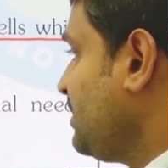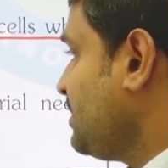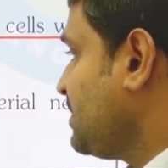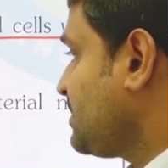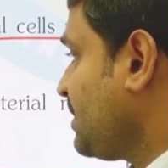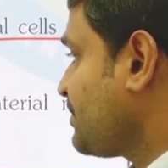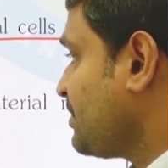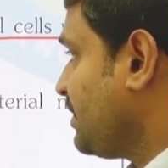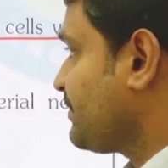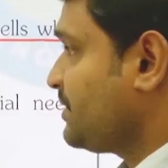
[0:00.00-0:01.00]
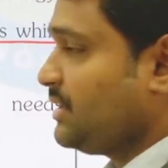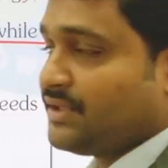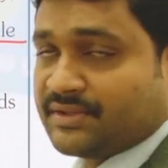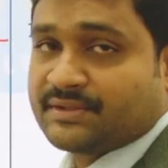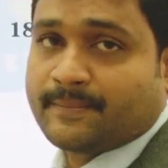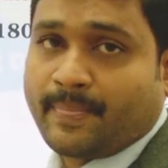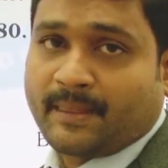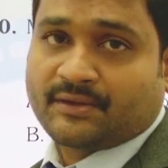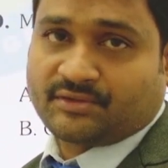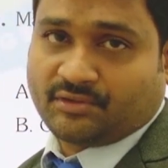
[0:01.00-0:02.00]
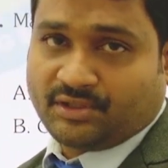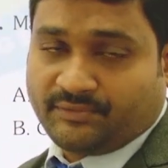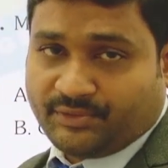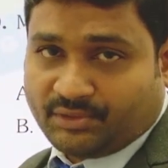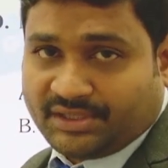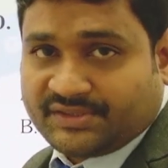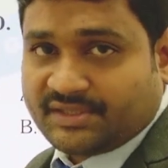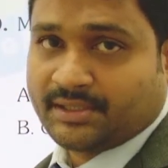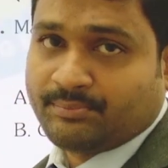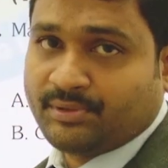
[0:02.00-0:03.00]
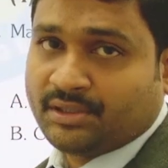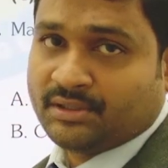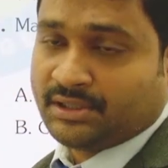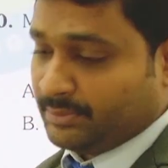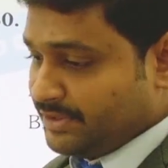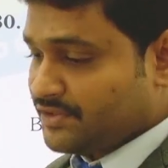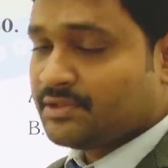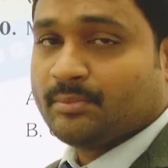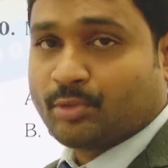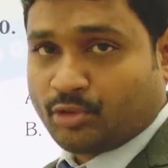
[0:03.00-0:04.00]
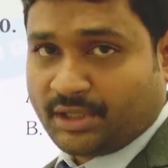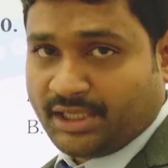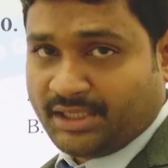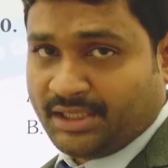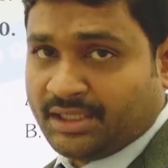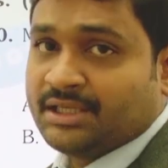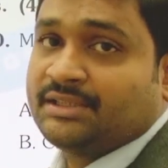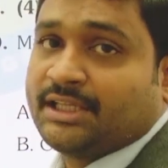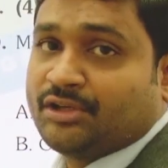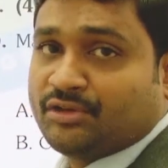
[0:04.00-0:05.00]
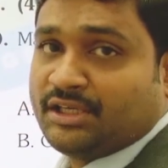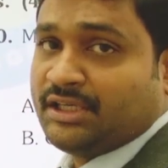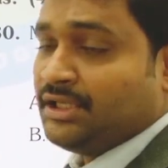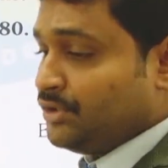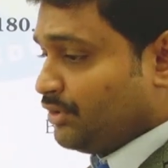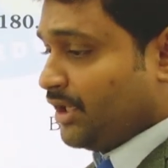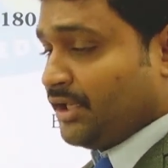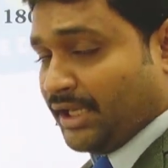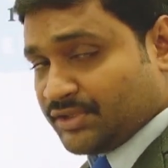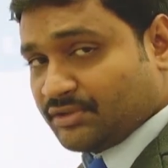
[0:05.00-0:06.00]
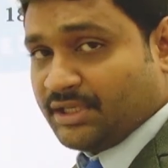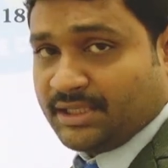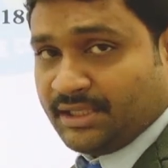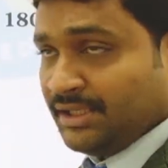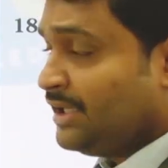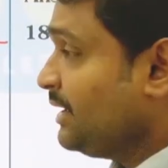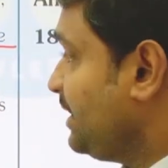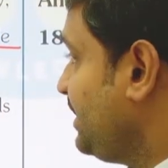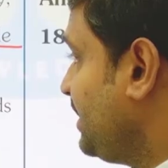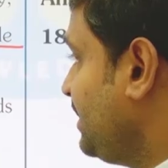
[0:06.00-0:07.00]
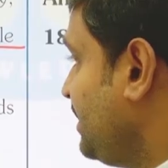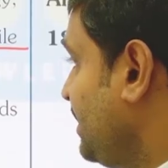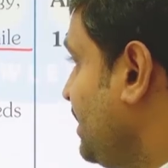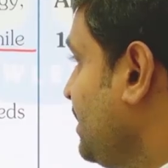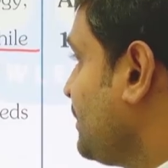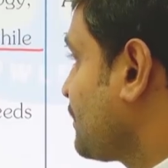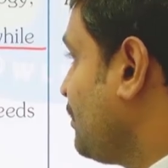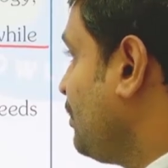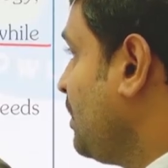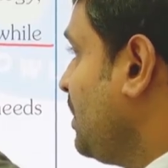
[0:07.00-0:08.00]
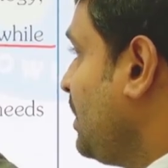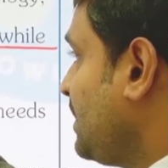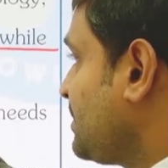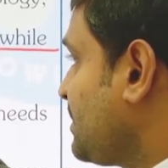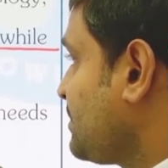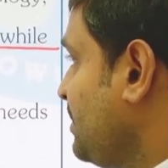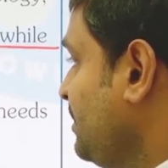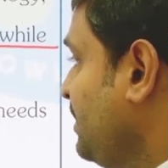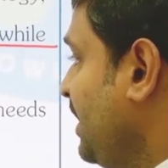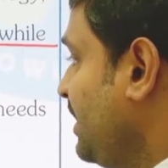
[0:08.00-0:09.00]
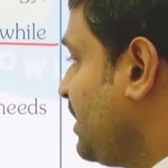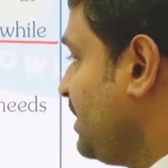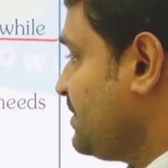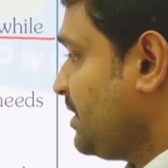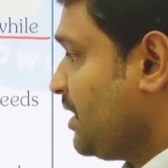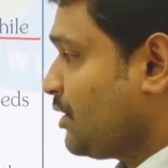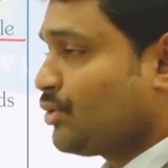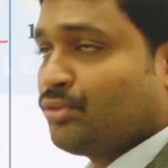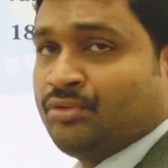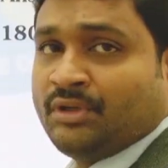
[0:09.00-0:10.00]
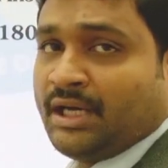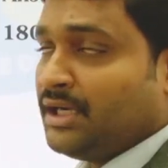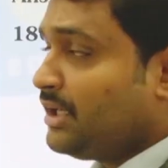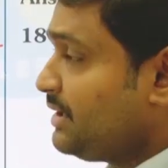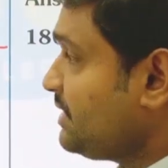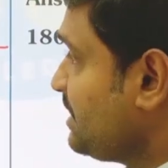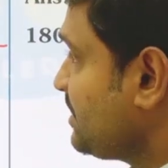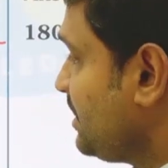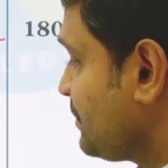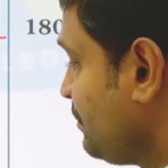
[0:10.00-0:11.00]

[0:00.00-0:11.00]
disruption of cells. So if you disrupt, that means broken, then only you can isolate the DNA. So assertion and reason are true, and reason is also